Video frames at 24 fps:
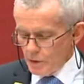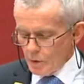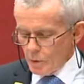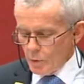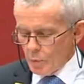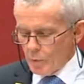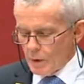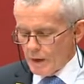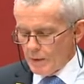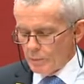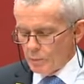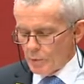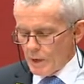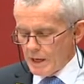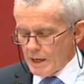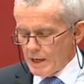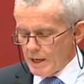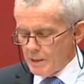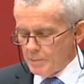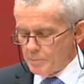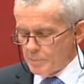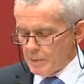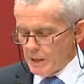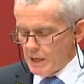when we
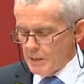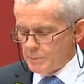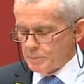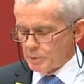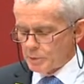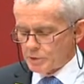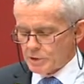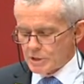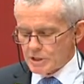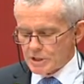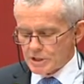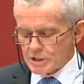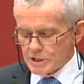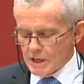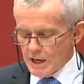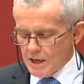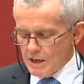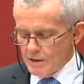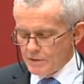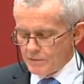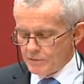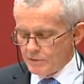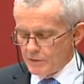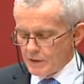need people to
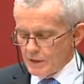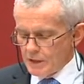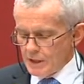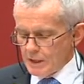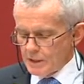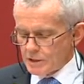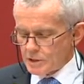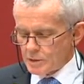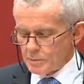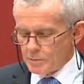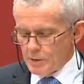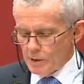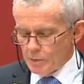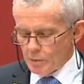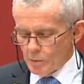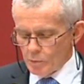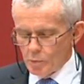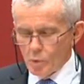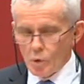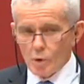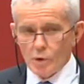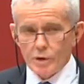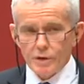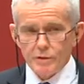save to be
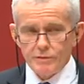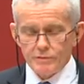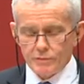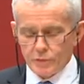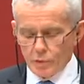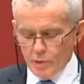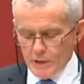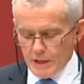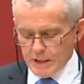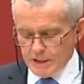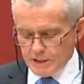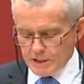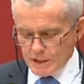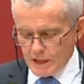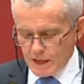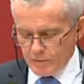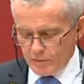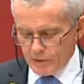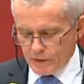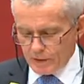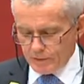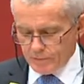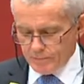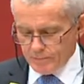rewarded for their
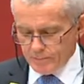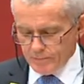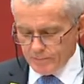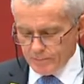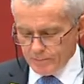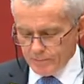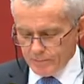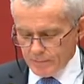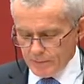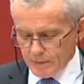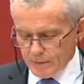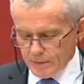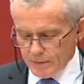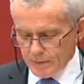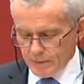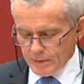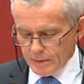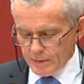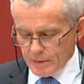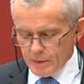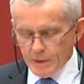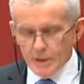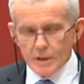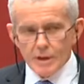saving.
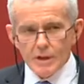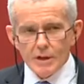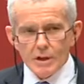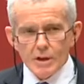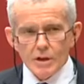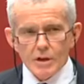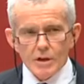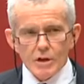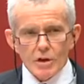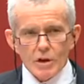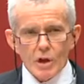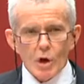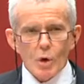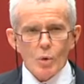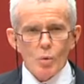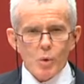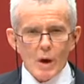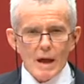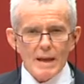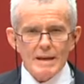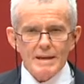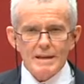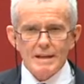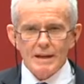No
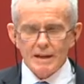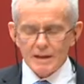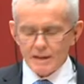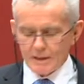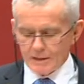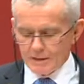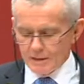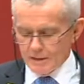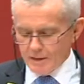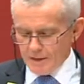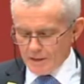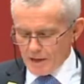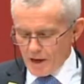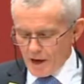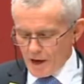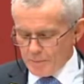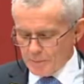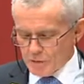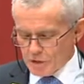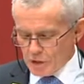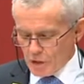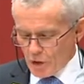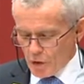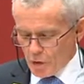wonder
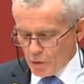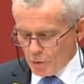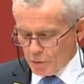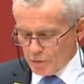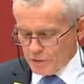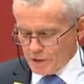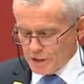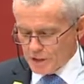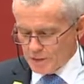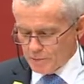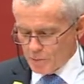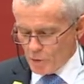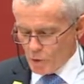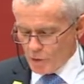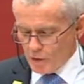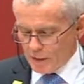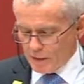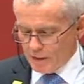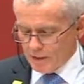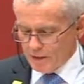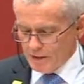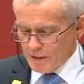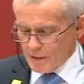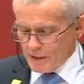I'm told this
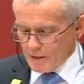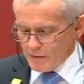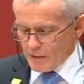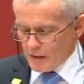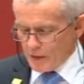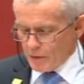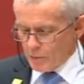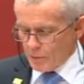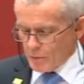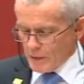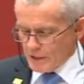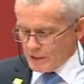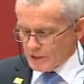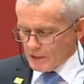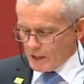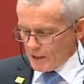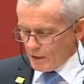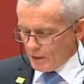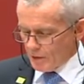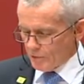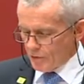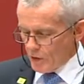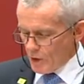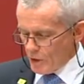morning that a
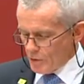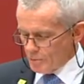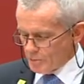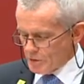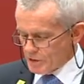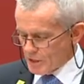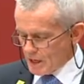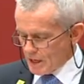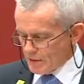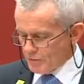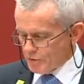retailer of home safe